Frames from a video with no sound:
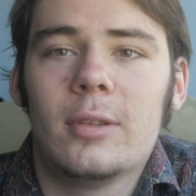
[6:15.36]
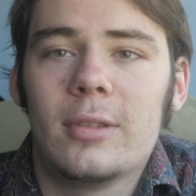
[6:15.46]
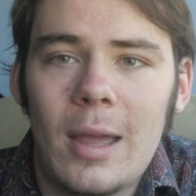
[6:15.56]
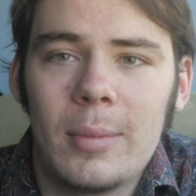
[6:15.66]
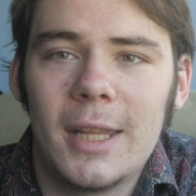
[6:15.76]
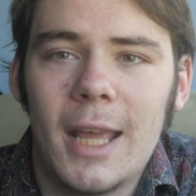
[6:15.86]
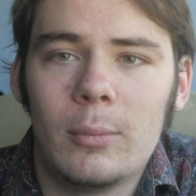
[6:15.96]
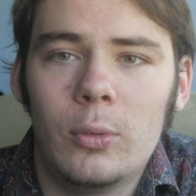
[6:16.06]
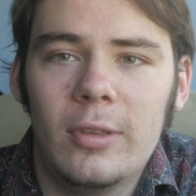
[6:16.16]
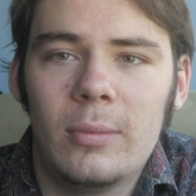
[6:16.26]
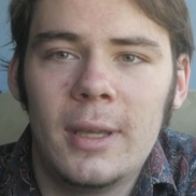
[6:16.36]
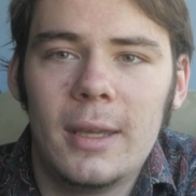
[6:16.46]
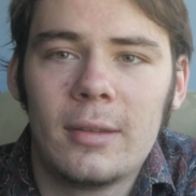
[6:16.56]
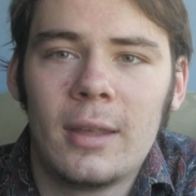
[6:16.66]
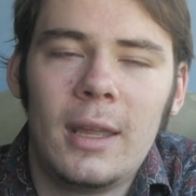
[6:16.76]
of stabbing the animal with
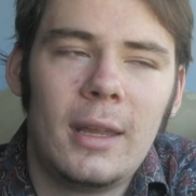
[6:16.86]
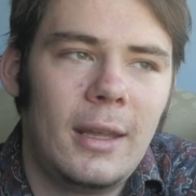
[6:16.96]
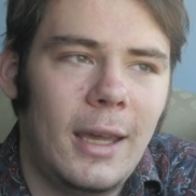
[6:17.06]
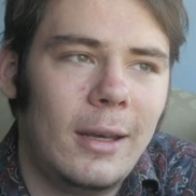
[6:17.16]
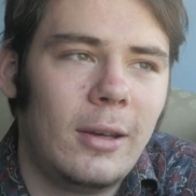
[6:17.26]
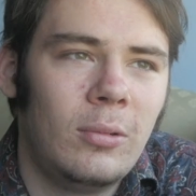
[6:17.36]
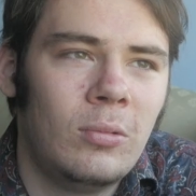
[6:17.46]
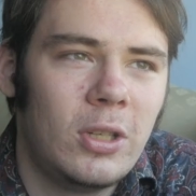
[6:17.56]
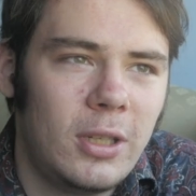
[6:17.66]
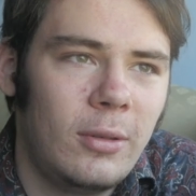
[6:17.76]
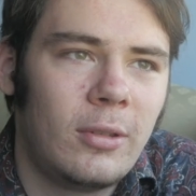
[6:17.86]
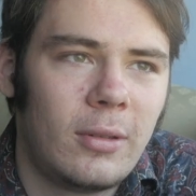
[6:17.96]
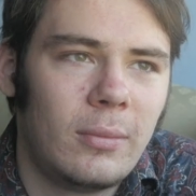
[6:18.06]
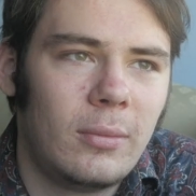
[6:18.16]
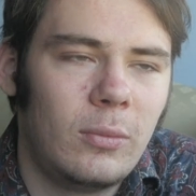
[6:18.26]
spears, and
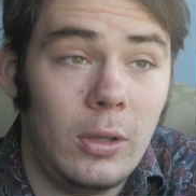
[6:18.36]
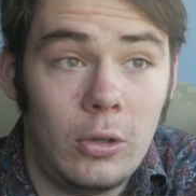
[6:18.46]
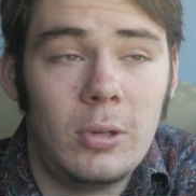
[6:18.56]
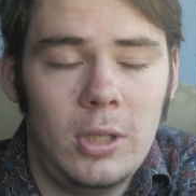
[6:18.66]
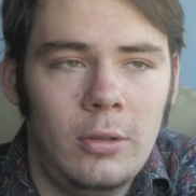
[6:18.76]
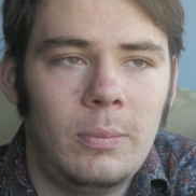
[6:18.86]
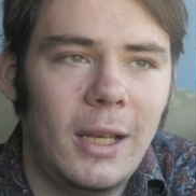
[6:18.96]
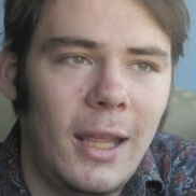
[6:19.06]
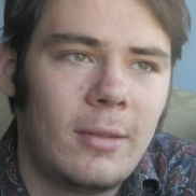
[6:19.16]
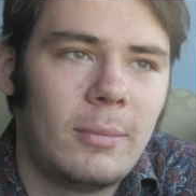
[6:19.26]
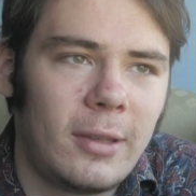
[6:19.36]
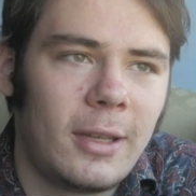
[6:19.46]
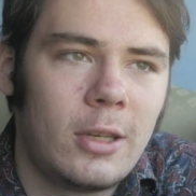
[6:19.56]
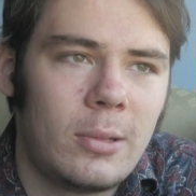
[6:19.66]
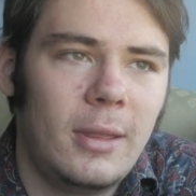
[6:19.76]
less
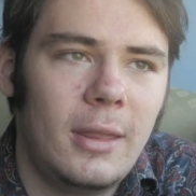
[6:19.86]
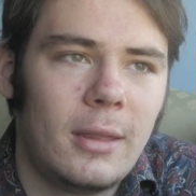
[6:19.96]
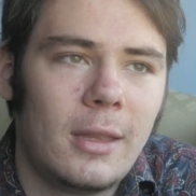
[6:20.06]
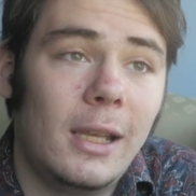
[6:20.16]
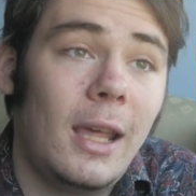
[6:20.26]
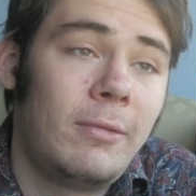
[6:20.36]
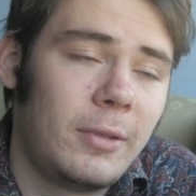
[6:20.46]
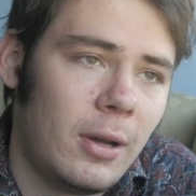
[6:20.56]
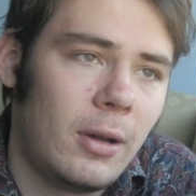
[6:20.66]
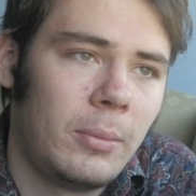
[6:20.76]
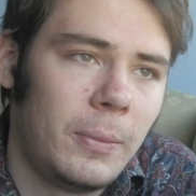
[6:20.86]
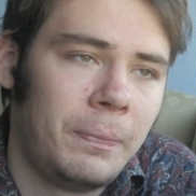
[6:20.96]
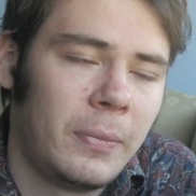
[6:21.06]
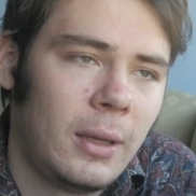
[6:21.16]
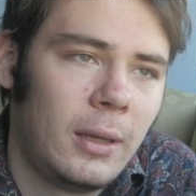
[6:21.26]
musculature in the left arm
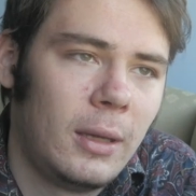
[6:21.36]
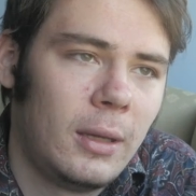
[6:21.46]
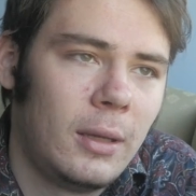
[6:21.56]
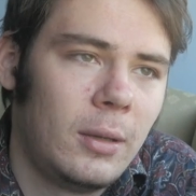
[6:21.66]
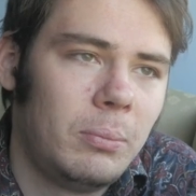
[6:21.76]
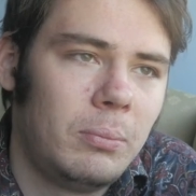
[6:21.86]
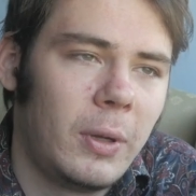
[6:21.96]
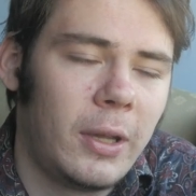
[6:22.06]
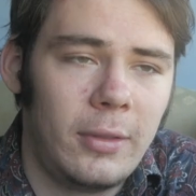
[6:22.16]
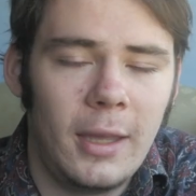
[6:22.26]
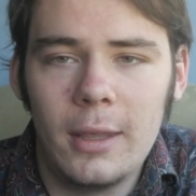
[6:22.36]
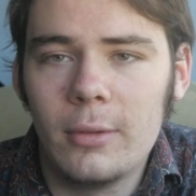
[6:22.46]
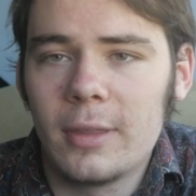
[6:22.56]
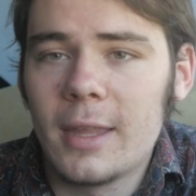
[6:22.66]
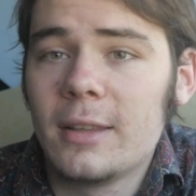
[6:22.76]
because they're
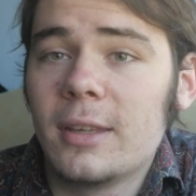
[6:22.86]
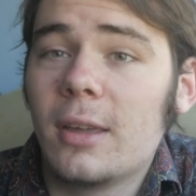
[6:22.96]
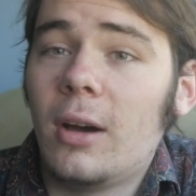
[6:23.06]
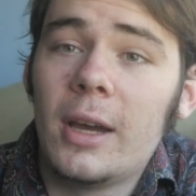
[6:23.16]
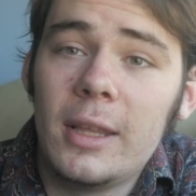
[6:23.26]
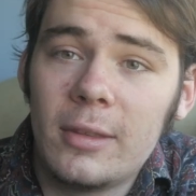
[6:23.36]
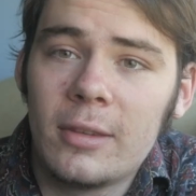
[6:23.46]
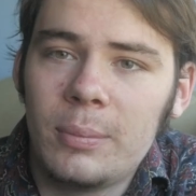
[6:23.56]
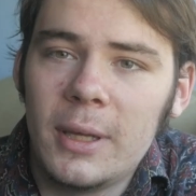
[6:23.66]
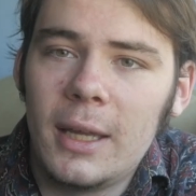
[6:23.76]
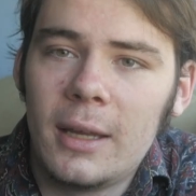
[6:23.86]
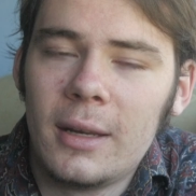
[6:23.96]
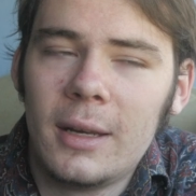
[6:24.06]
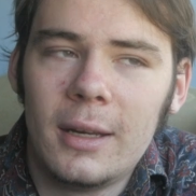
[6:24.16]
using that to guide the spear.